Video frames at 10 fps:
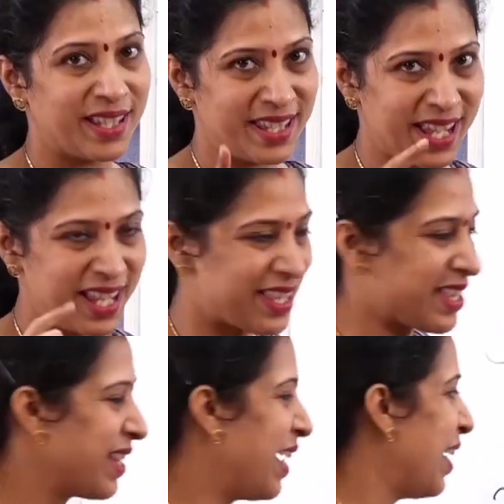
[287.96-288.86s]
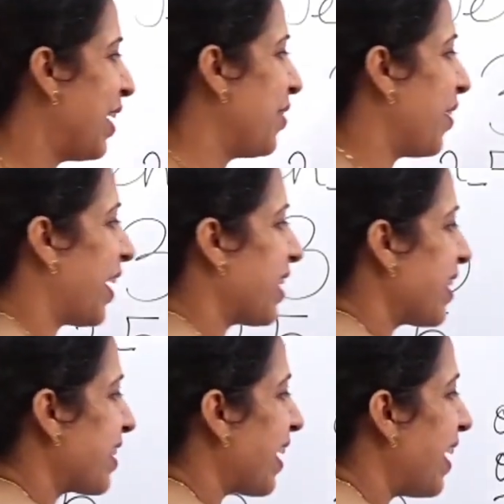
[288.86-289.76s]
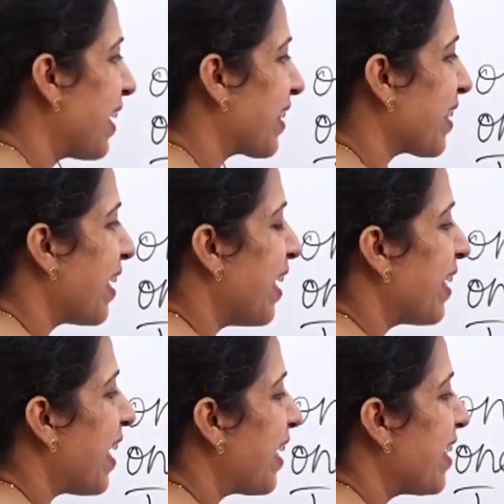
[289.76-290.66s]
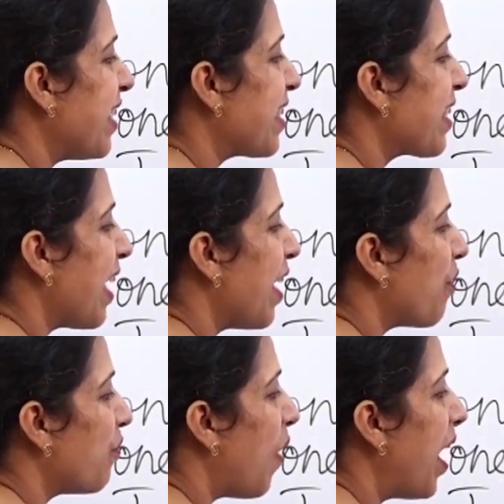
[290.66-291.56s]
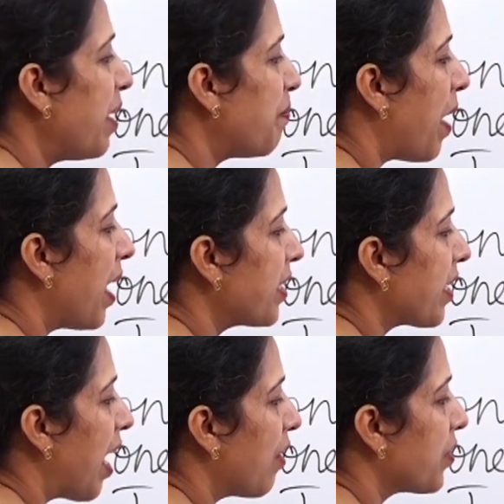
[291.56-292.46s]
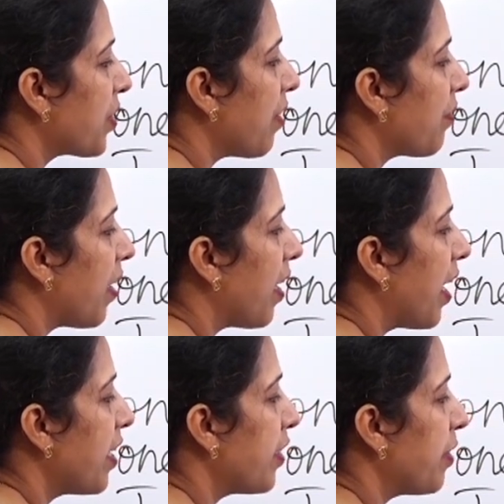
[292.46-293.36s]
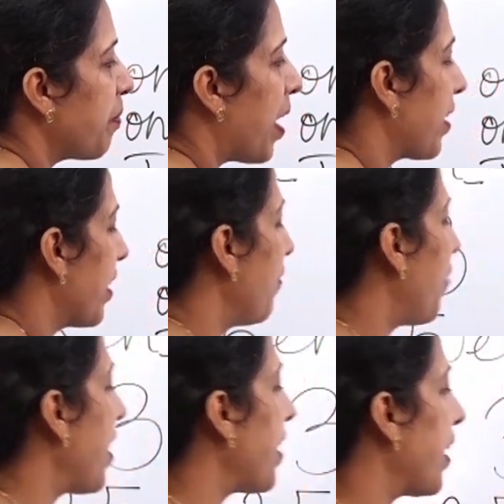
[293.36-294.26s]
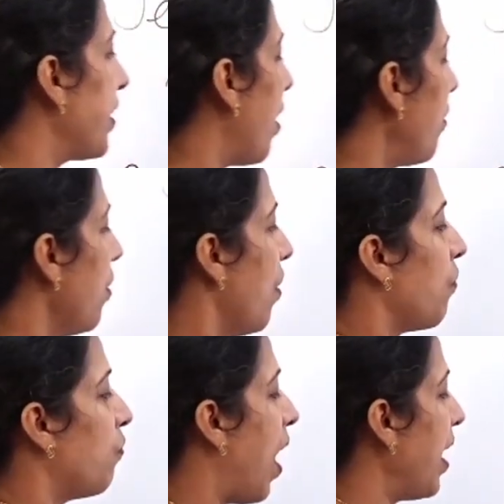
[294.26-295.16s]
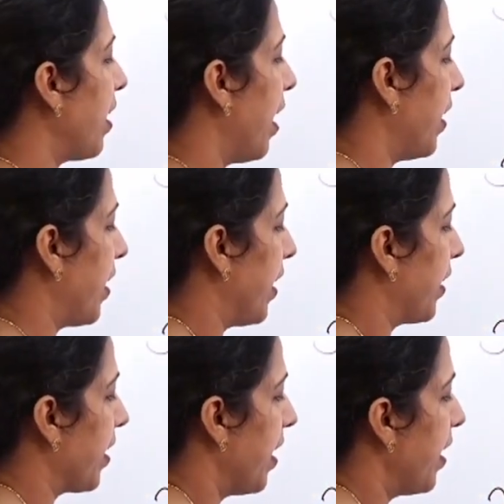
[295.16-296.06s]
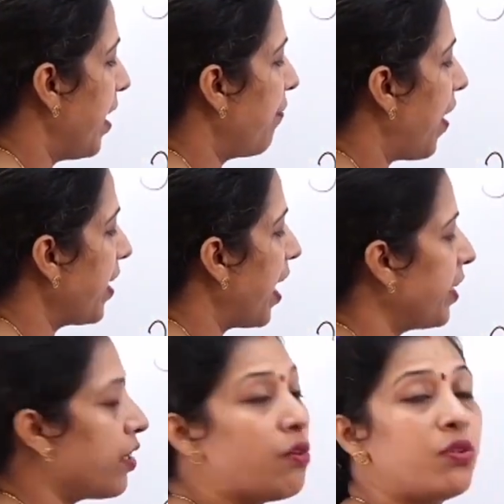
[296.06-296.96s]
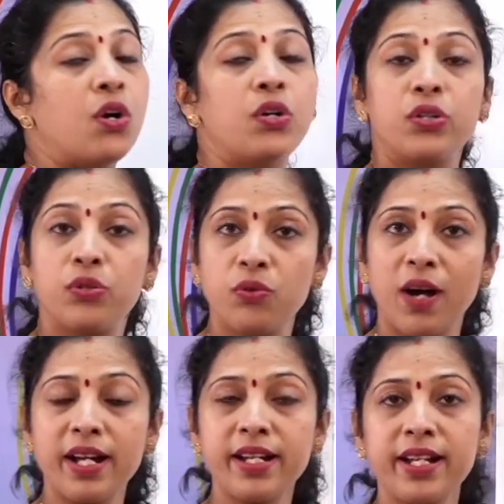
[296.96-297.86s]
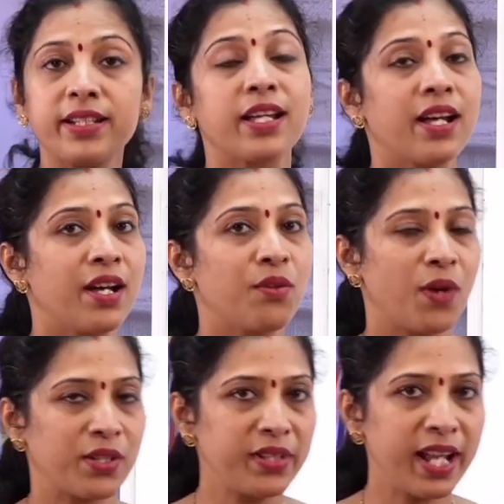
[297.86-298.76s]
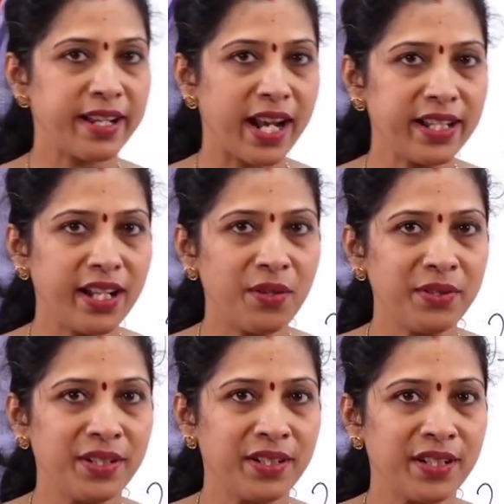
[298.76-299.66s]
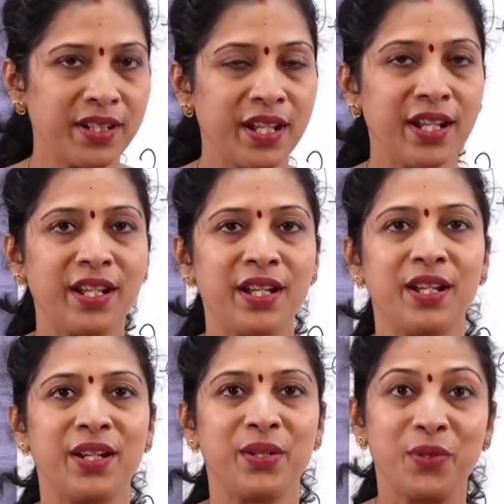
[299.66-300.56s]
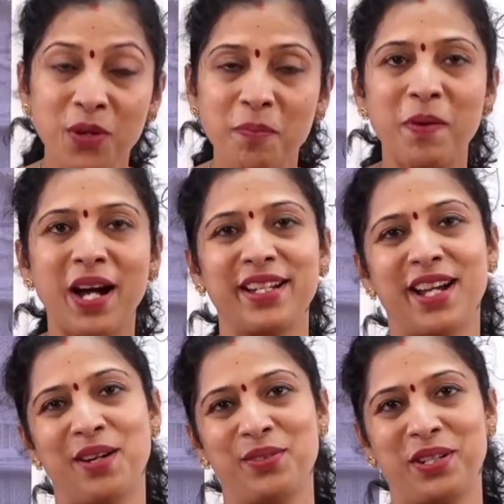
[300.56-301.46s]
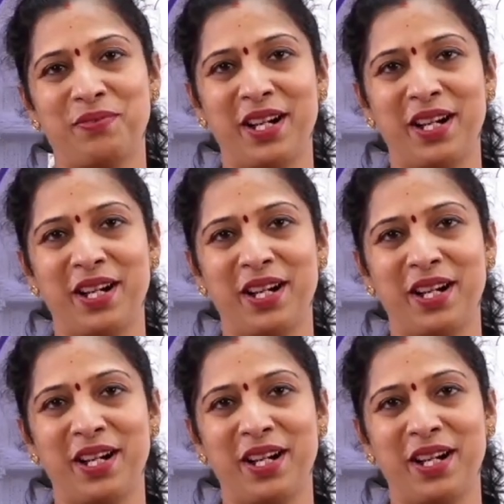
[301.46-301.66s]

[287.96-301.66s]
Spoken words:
yes, your guess is correct. That is 1 part out of 100 part. If I write down 100th, if I write down 200th, what will I write down? 2 part out of